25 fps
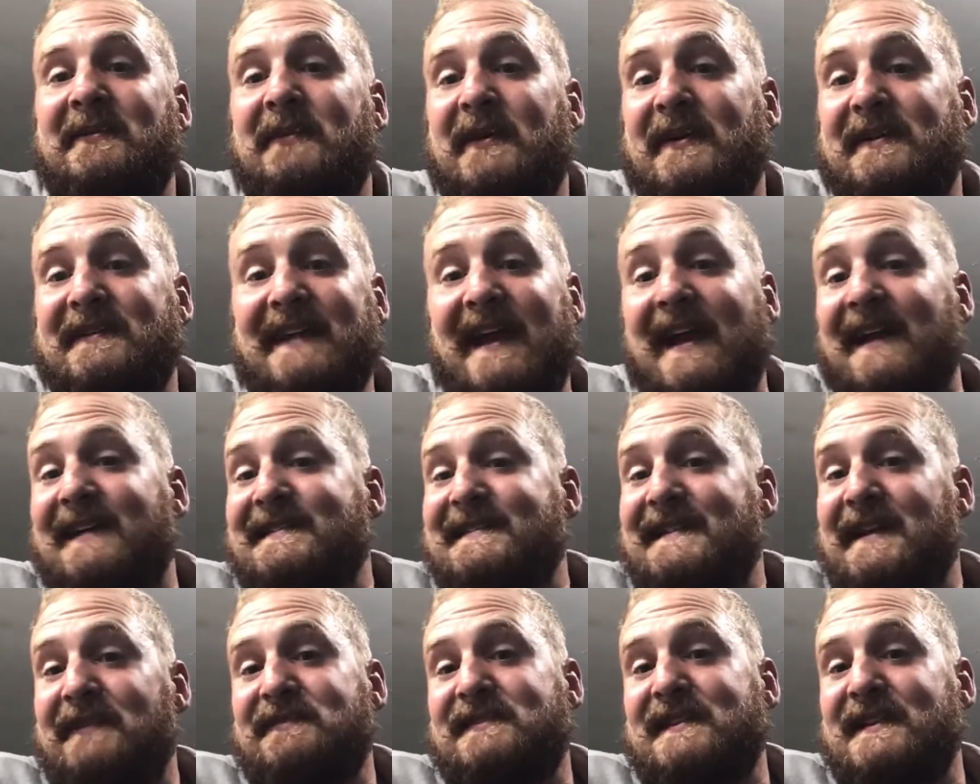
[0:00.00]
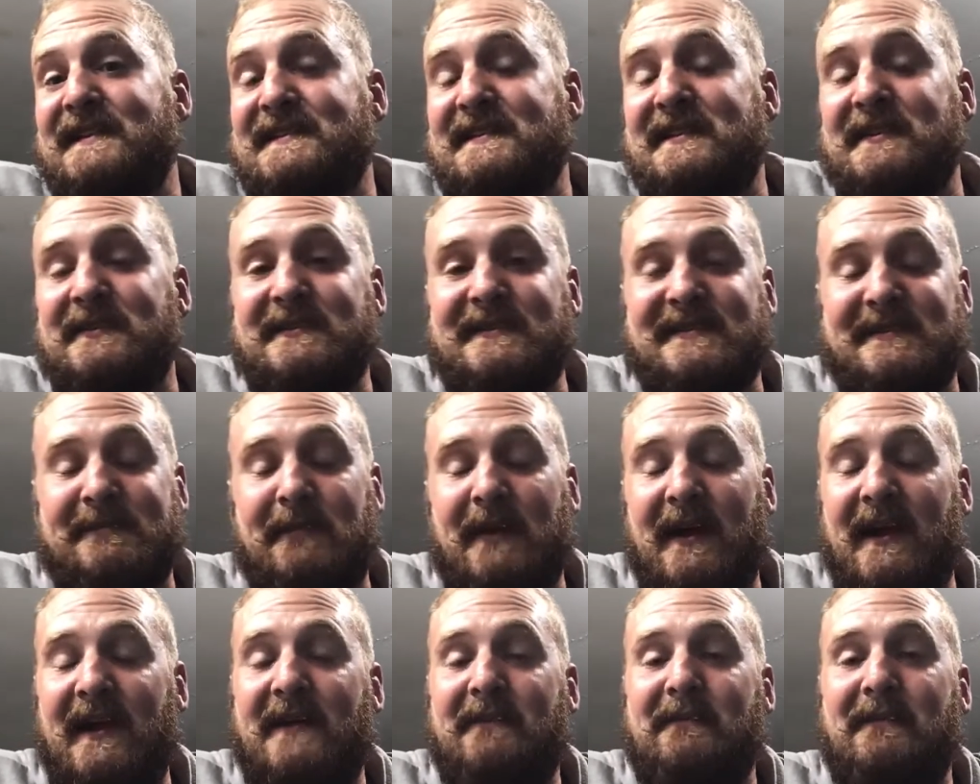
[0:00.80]
But yeah, 7.62 is
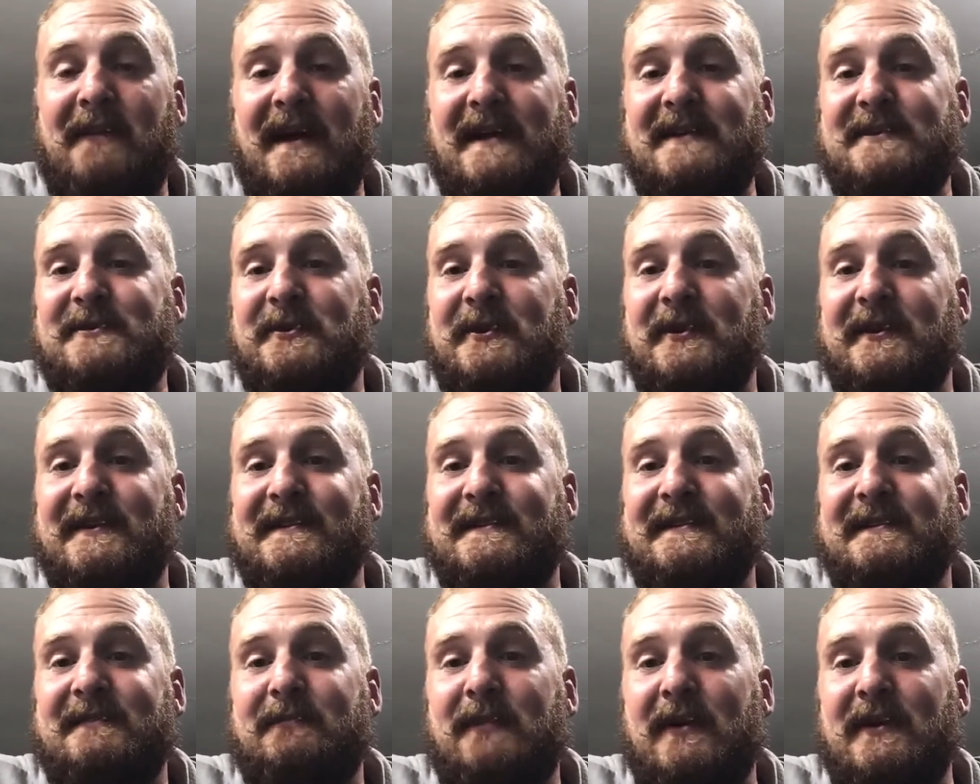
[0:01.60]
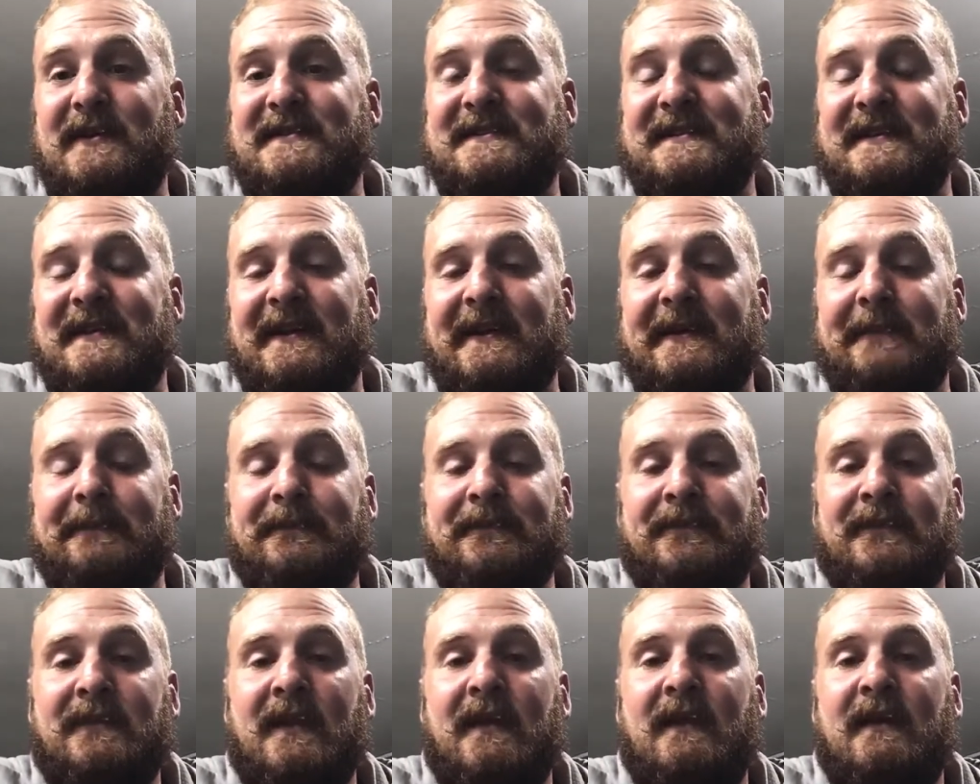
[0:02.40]
probably my choice personally.
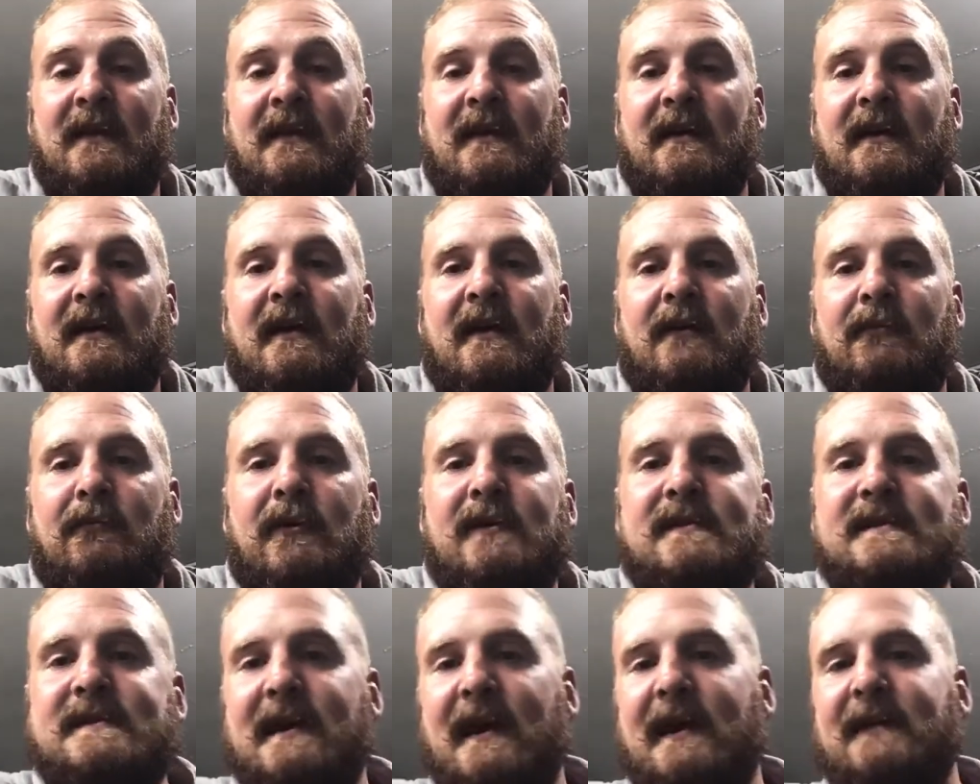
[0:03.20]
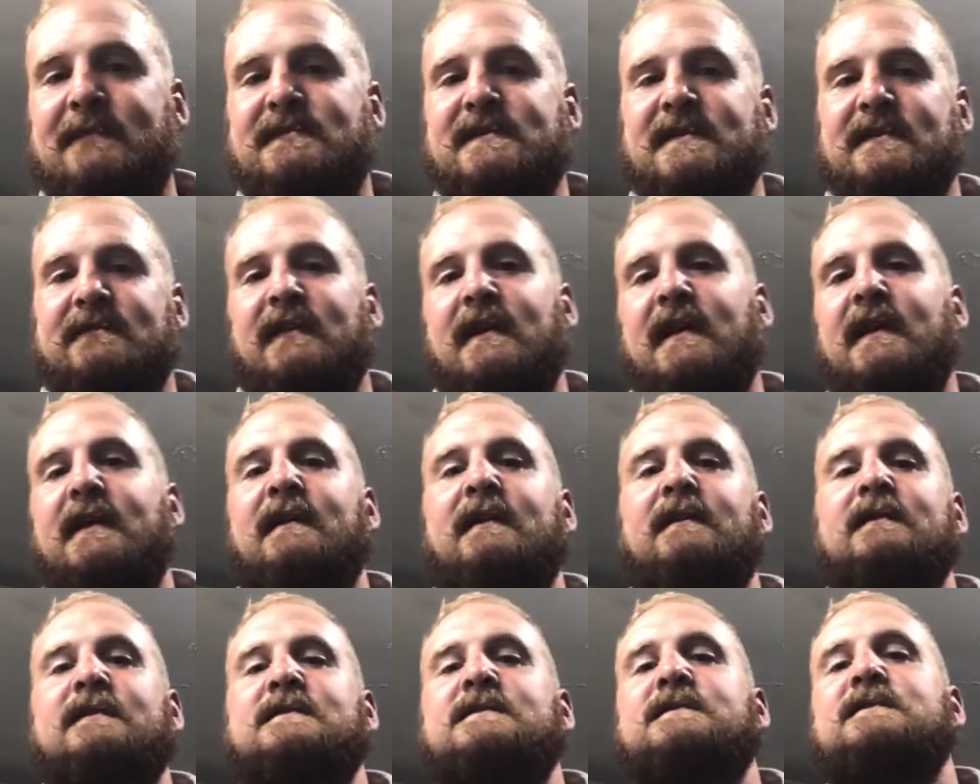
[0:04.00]
What types of
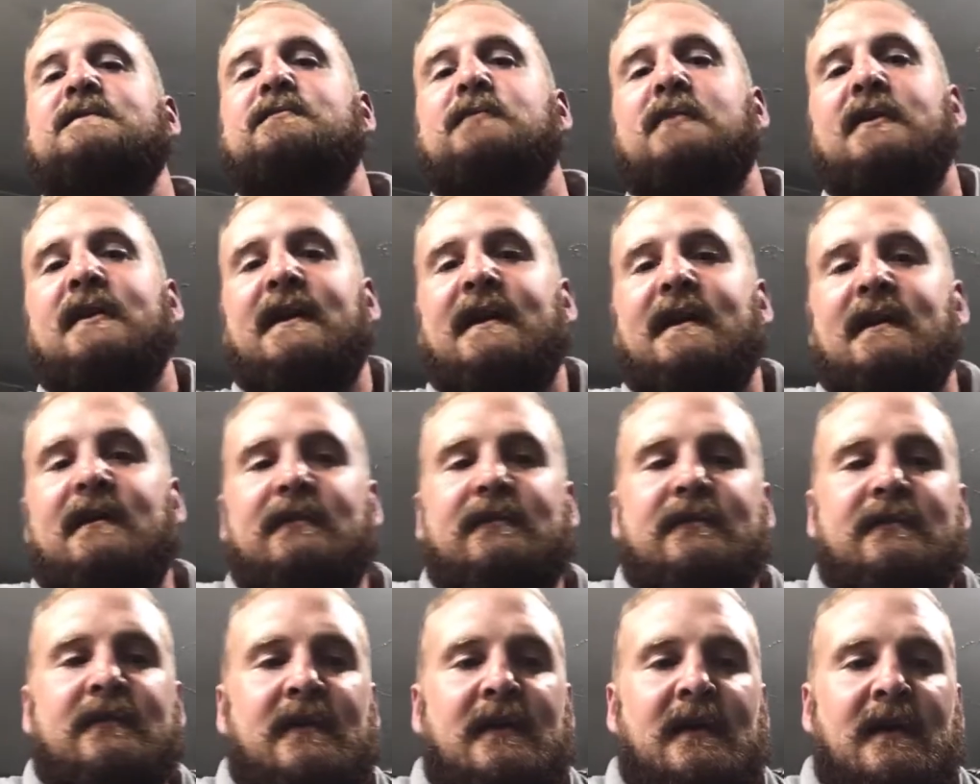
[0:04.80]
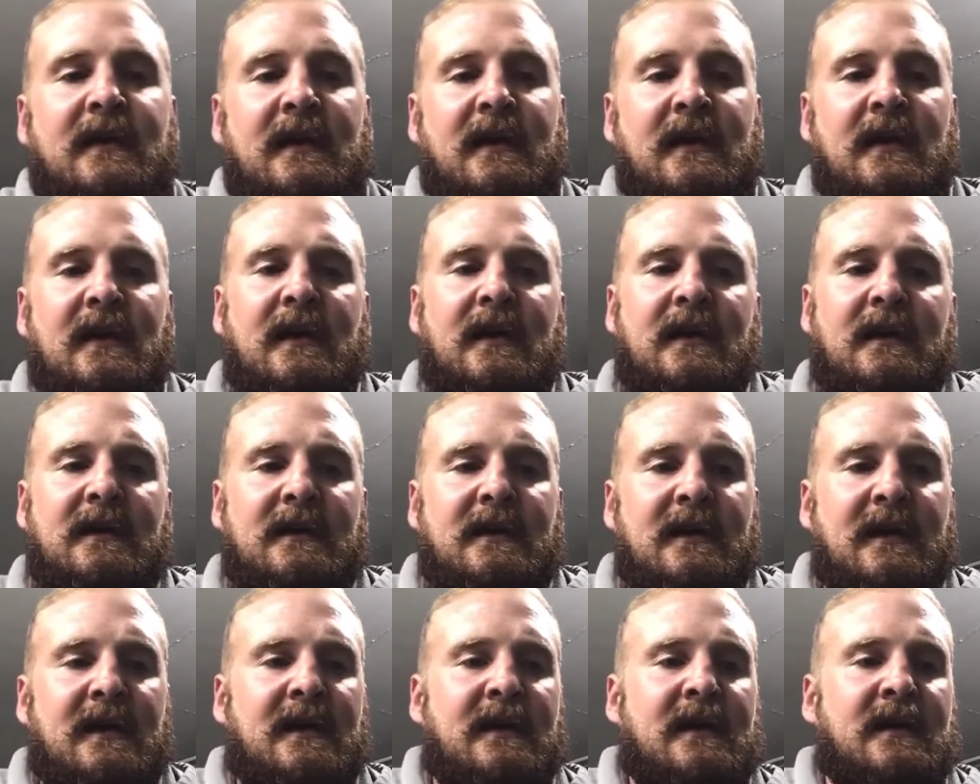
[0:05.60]
handguns do I
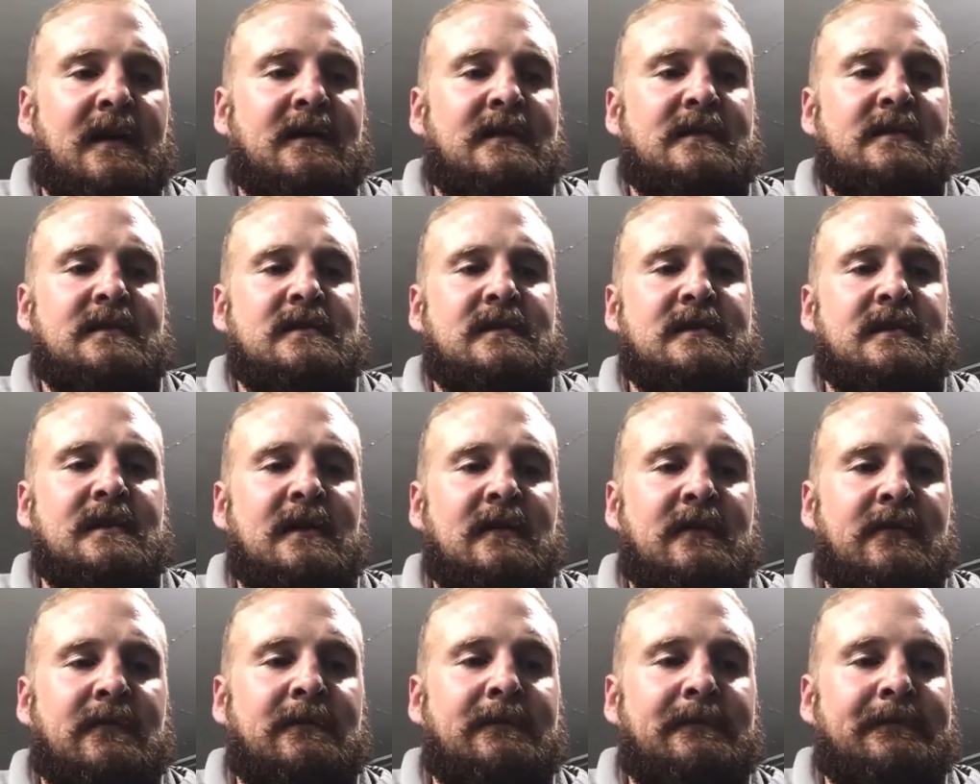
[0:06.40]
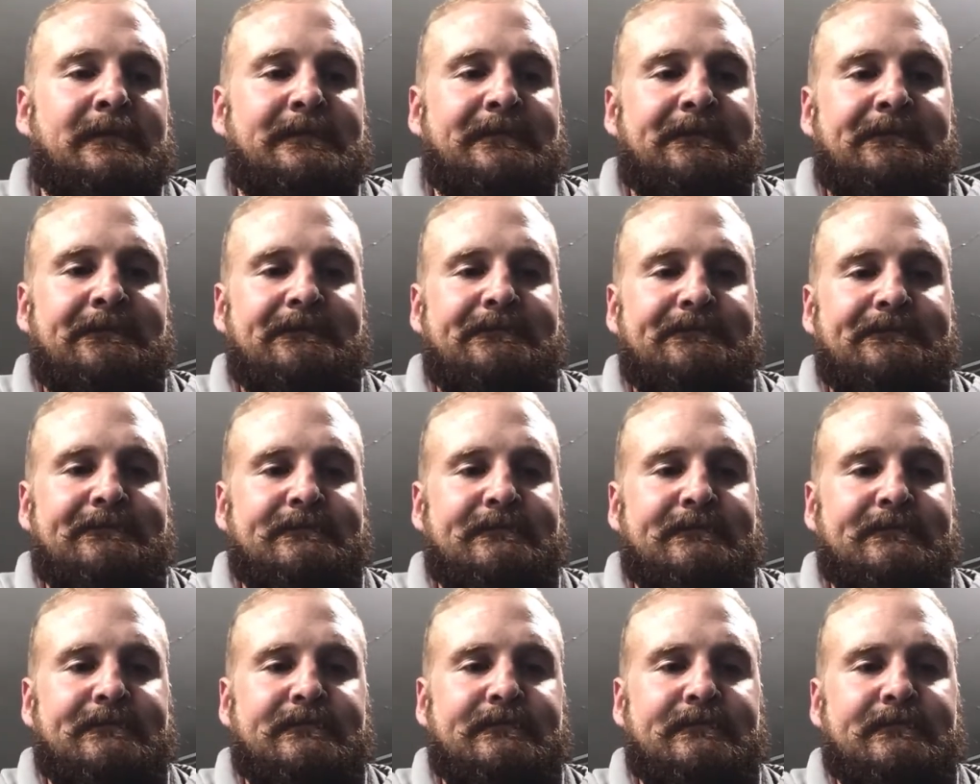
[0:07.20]
have? So,
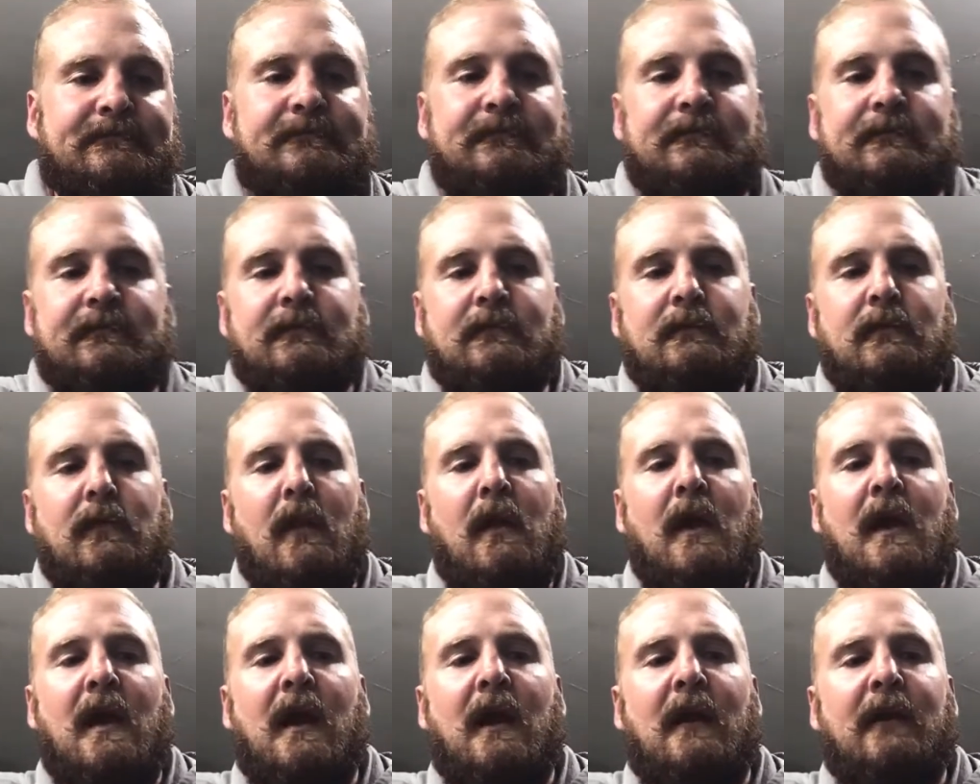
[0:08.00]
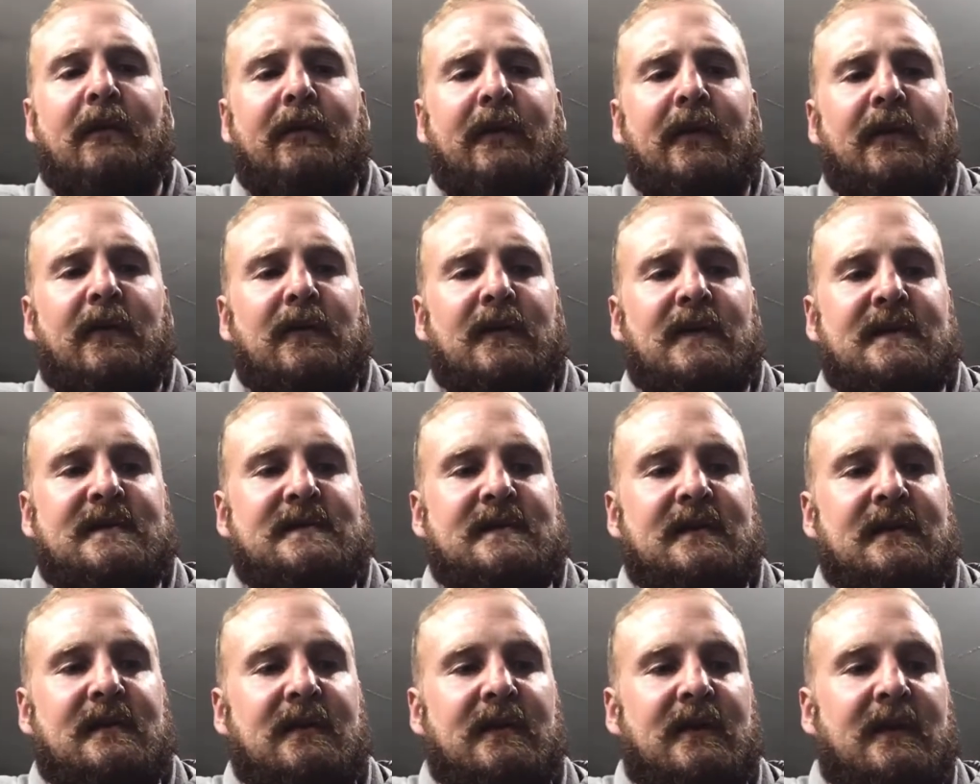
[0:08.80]
I don't know if you were
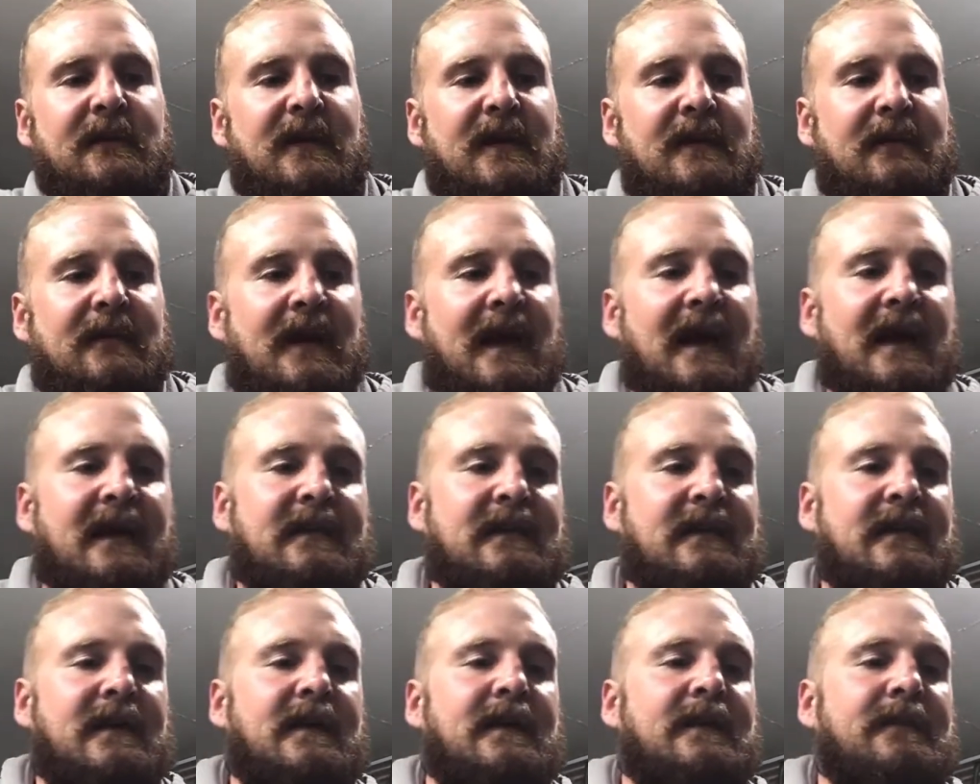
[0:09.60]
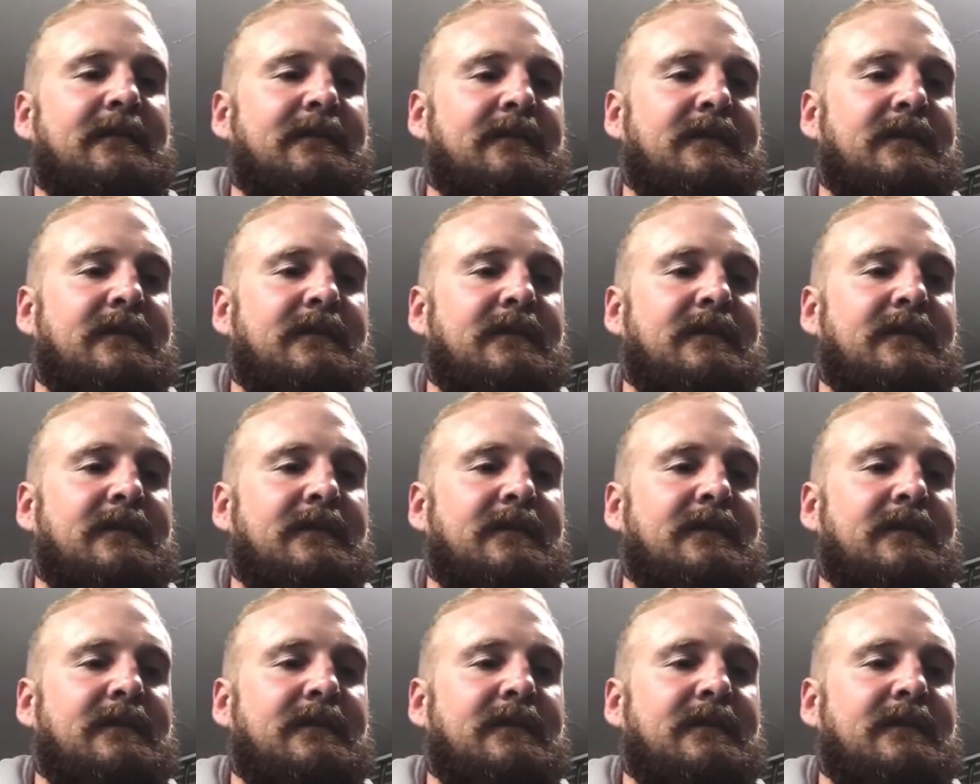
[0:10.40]
listening a little bit back there.